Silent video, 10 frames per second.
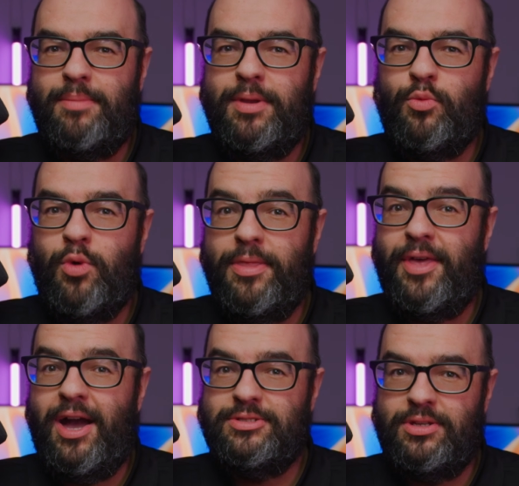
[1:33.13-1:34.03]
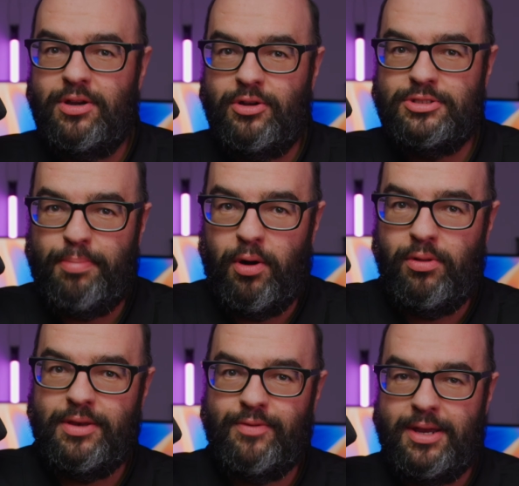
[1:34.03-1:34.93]
to be a 1000 hertz
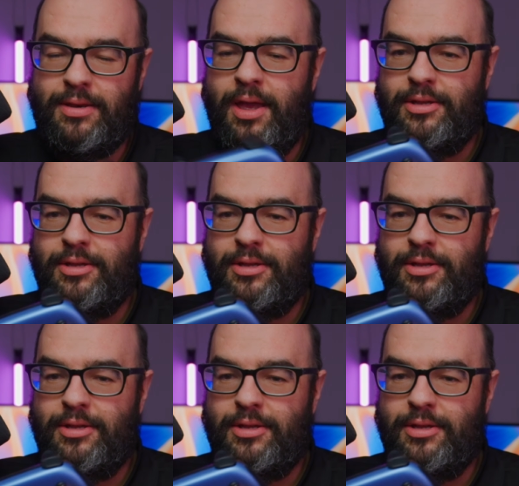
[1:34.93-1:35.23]
polling rate,